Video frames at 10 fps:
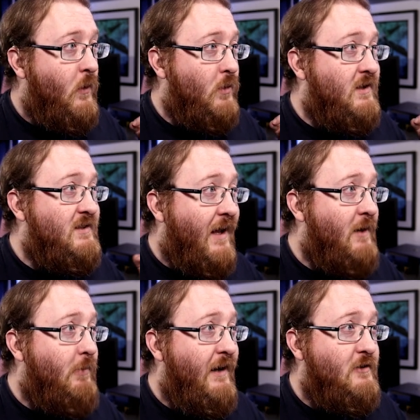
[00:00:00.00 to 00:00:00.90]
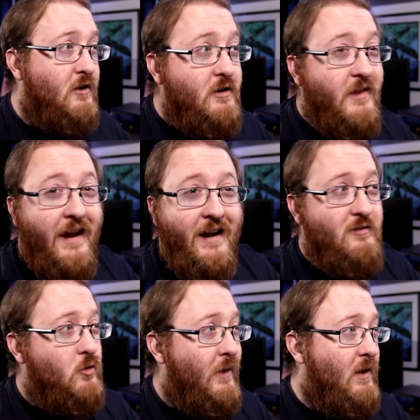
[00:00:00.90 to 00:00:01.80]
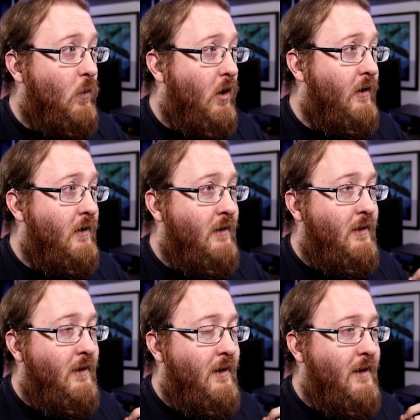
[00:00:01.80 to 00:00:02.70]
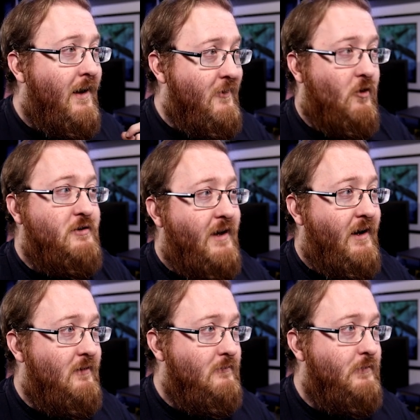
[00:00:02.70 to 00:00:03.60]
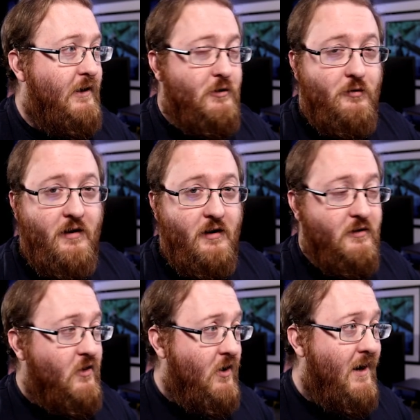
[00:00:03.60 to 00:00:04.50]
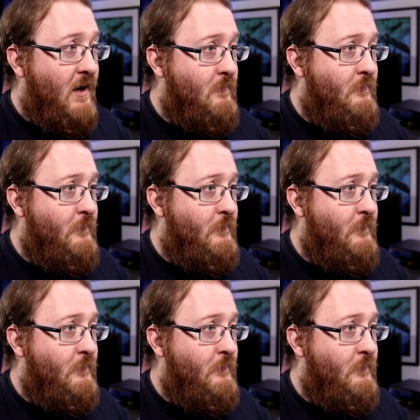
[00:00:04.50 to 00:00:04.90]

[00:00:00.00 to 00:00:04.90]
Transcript: We want to sign players under the age of 21 and not sign players over the age of 30.